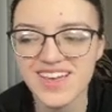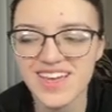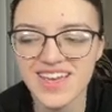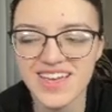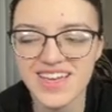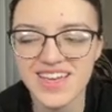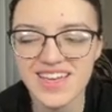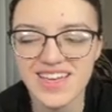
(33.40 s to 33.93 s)

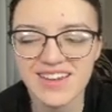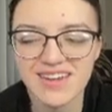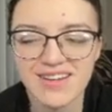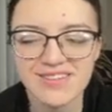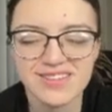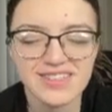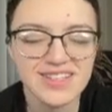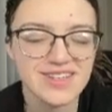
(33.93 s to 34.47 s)
And I
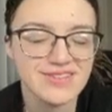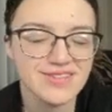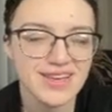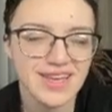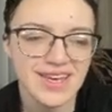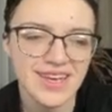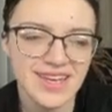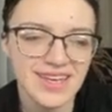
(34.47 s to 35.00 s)
was like,
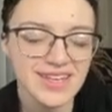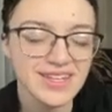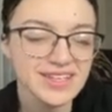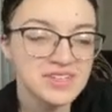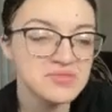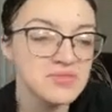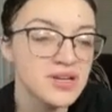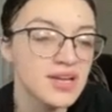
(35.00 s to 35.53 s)
okay.
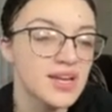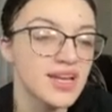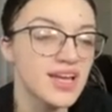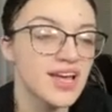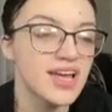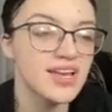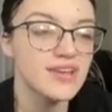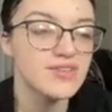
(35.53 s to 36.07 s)

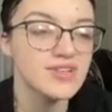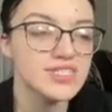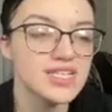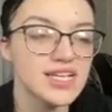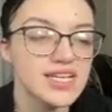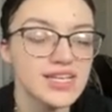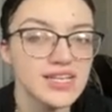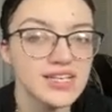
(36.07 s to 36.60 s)
And he was
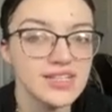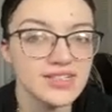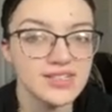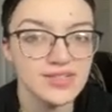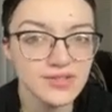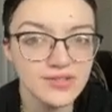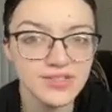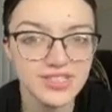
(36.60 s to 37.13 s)
like,
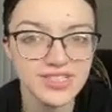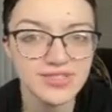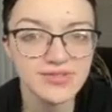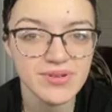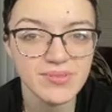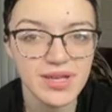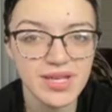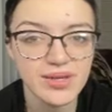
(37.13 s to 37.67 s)
you should do a
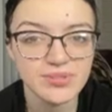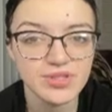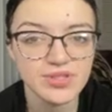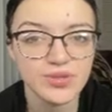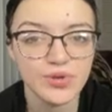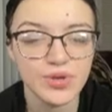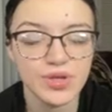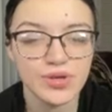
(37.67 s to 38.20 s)
makeup
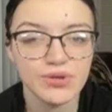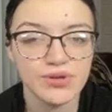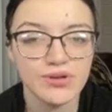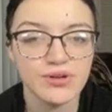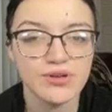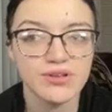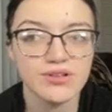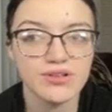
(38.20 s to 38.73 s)

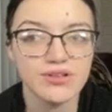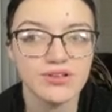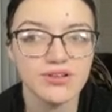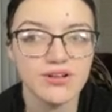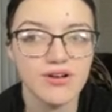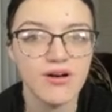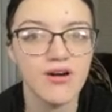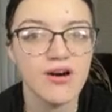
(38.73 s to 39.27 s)
tutorial
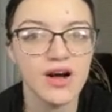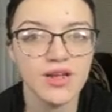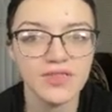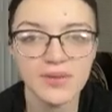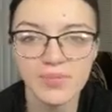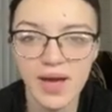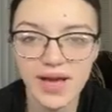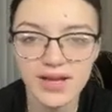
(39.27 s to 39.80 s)
on the
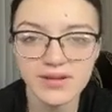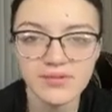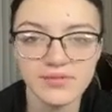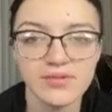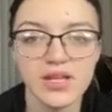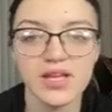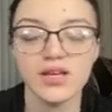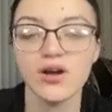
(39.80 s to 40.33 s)
back,
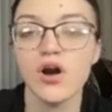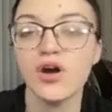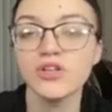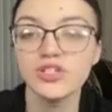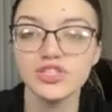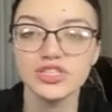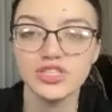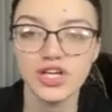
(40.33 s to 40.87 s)
like on
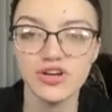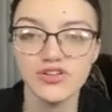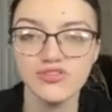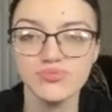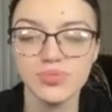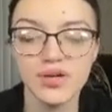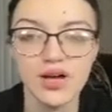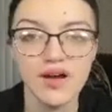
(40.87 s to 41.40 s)
yourself,
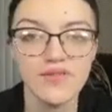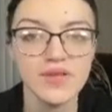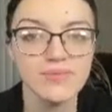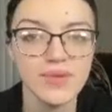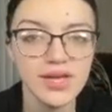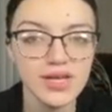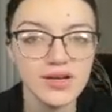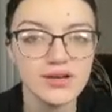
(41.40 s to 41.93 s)
but of the
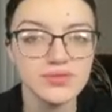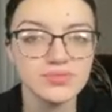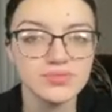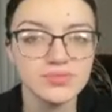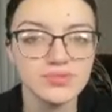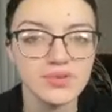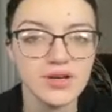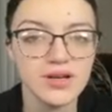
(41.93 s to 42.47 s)
makeup
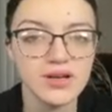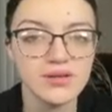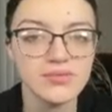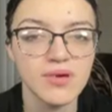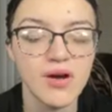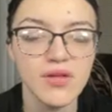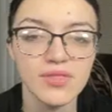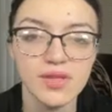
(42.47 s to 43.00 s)

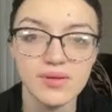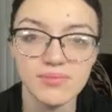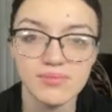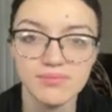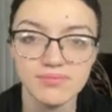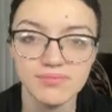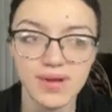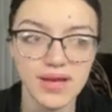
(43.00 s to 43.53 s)
on the
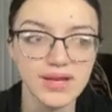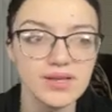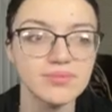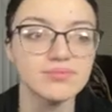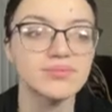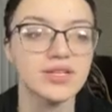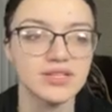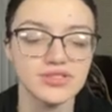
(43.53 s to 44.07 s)

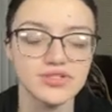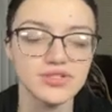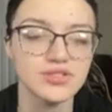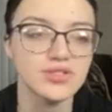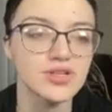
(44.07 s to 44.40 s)
backup dancer.